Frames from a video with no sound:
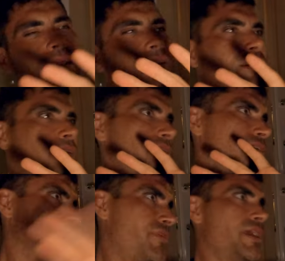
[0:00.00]
I need
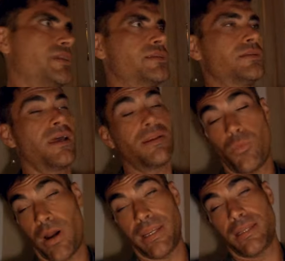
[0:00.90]
to rest. I
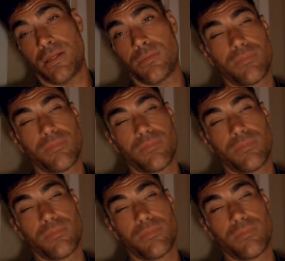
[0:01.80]
need to